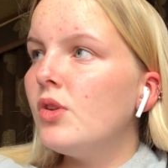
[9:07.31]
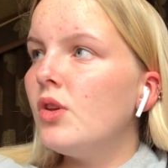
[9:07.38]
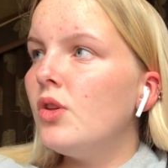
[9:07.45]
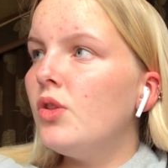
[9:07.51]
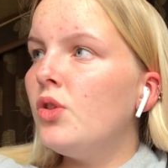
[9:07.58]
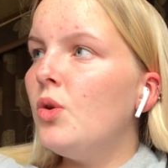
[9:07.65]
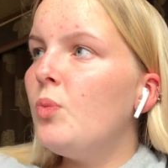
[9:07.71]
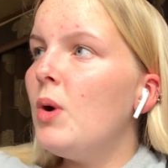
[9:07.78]

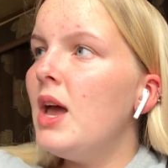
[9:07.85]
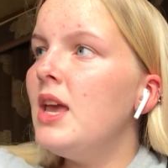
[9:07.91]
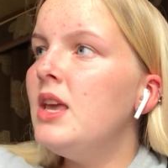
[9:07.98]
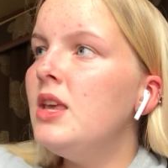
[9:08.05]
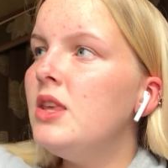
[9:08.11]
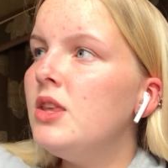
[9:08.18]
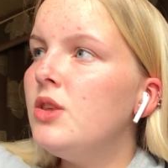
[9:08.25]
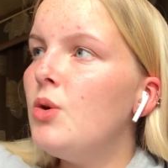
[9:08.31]
the way
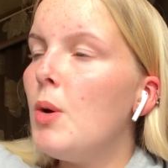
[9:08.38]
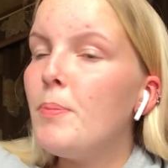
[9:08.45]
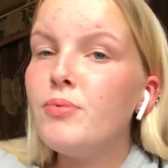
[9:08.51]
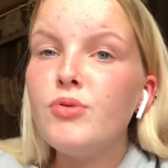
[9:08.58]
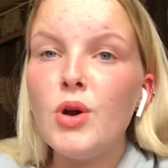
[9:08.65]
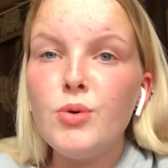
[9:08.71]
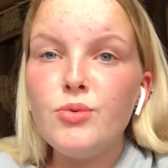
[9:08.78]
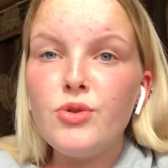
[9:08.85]
you
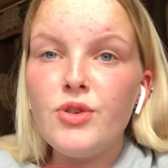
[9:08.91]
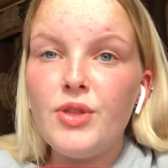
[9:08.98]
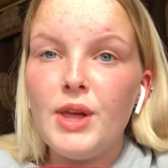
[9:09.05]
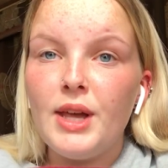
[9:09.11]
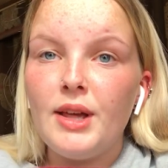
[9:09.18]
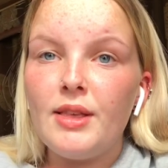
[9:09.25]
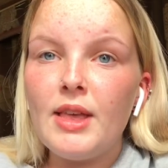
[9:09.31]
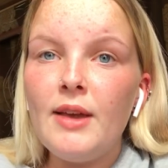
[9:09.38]
approach
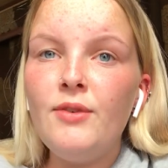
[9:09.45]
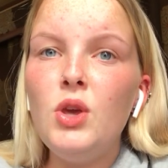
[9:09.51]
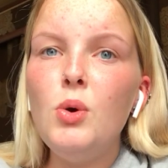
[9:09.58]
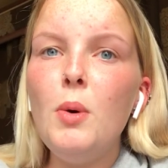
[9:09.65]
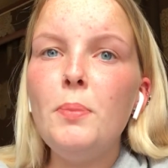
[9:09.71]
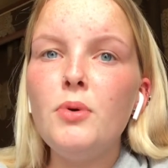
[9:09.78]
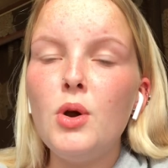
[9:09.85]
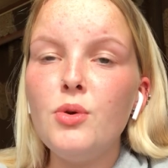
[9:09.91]
things, if you
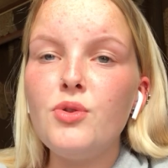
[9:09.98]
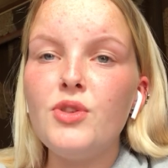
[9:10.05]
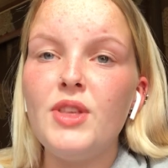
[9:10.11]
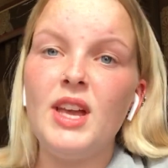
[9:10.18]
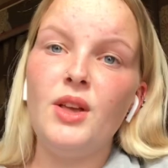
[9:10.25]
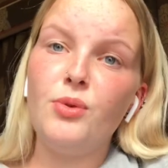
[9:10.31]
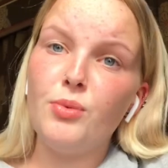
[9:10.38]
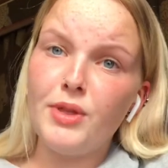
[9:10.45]
approach
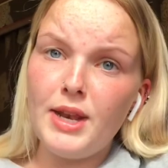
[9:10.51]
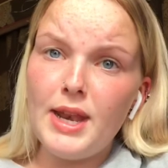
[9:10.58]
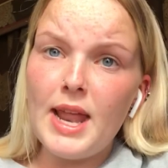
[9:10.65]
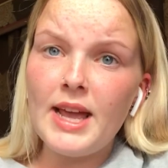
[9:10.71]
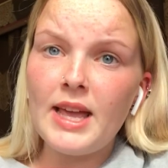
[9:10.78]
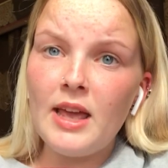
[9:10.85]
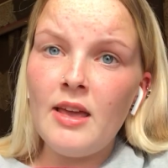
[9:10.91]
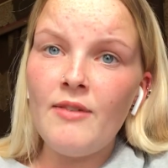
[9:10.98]
things with a
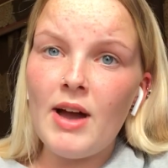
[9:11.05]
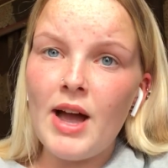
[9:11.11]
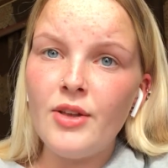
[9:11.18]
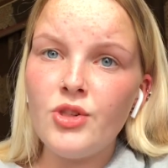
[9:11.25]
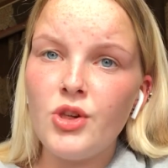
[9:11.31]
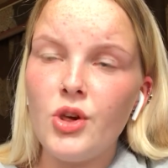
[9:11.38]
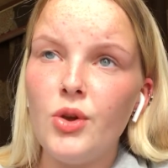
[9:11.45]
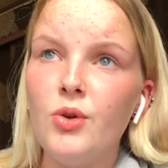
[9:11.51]
negative
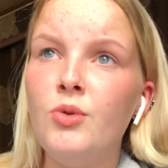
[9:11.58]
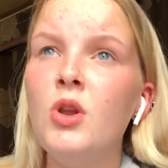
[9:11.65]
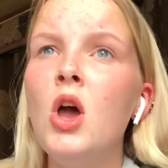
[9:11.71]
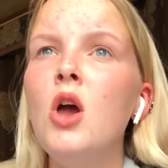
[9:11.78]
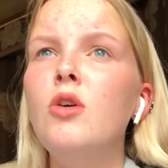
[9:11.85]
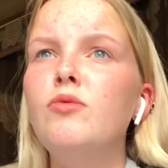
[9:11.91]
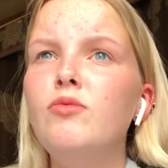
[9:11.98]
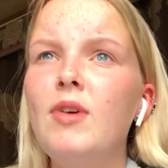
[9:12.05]
attitude,
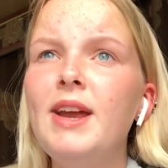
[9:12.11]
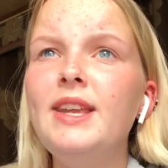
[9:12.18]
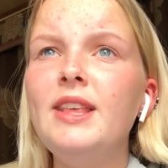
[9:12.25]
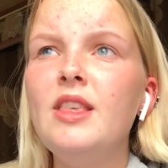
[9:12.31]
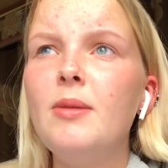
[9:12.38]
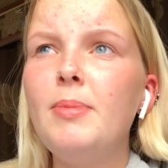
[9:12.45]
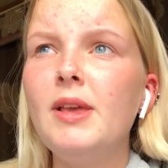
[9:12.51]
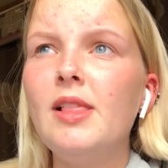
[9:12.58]
ready
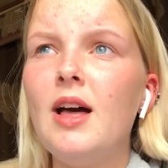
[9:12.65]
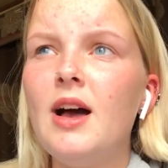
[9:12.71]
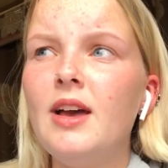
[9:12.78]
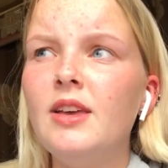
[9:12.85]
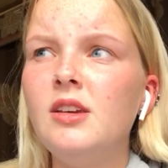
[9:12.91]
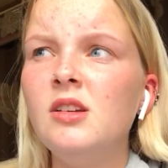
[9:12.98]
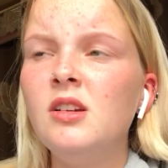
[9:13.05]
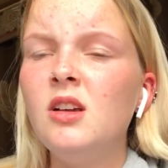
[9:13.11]
to be
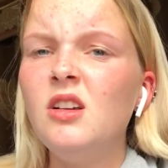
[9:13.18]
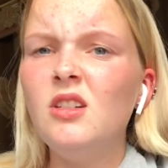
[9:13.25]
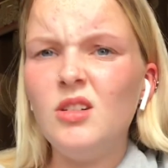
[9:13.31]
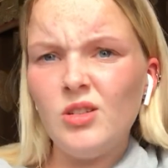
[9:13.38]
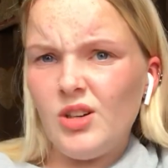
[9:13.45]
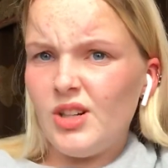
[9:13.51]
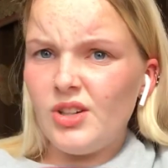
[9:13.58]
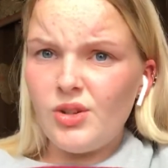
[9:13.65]
like, oh
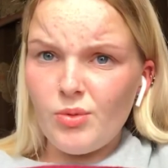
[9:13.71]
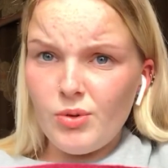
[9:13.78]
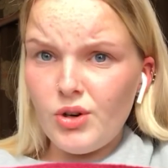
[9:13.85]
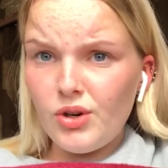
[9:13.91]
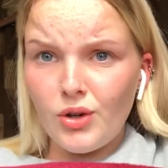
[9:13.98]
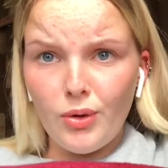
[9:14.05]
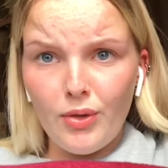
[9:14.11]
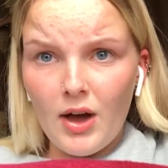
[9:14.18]
God, I don't want
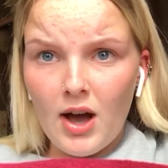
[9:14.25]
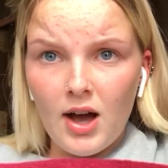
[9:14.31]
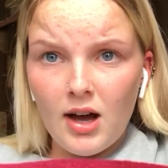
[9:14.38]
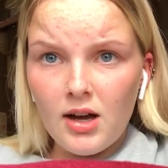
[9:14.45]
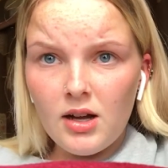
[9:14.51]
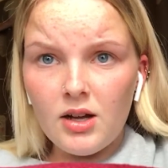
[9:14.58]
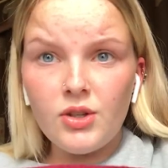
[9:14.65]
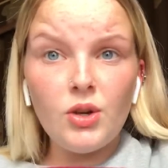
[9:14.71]
to do that,
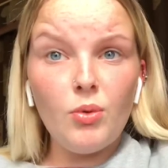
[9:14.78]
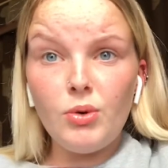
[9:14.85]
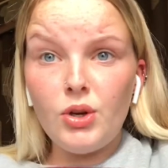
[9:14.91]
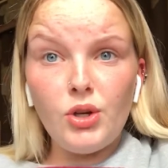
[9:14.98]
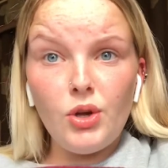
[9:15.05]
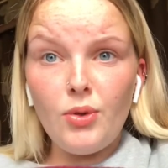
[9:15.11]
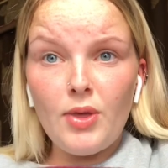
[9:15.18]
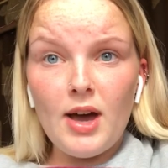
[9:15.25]
I don't want
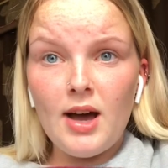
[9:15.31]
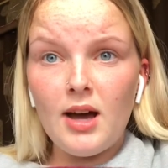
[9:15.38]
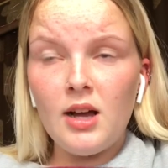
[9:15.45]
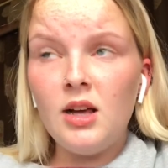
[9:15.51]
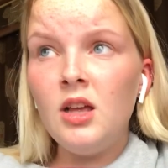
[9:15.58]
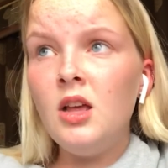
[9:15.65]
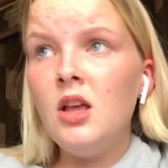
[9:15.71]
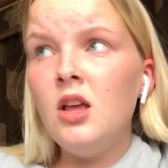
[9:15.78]
to do that,
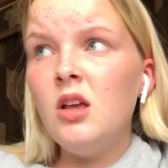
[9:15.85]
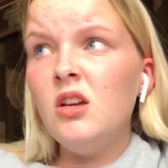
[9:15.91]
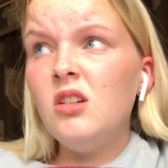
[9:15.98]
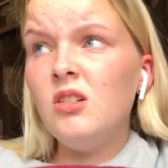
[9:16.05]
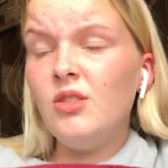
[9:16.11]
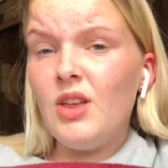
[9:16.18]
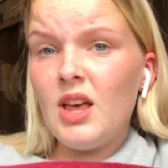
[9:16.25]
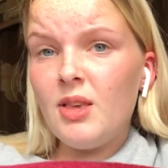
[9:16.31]

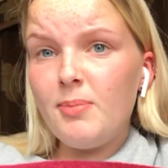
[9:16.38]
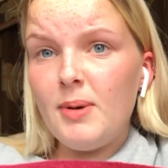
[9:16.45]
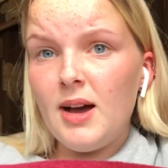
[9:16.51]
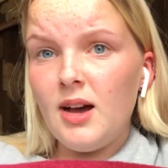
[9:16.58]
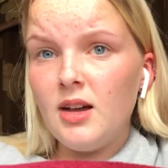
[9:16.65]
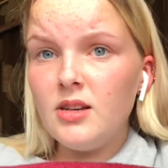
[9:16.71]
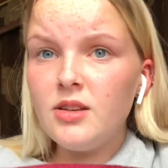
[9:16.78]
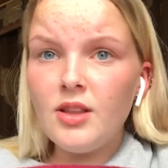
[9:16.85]
oh that's
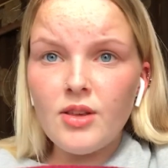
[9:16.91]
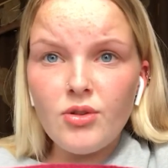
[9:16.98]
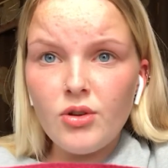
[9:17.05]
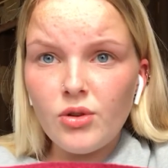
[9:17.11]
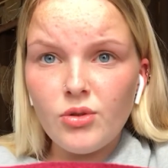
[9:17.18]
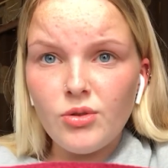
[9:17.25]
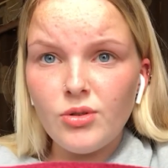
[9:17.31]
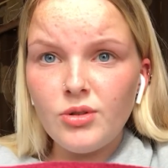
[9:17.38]
bad, that's
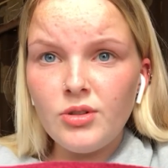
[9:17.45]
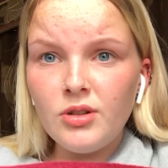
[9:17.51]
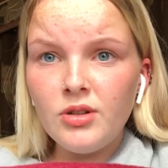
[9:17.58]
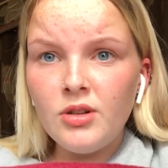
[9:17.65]
not good.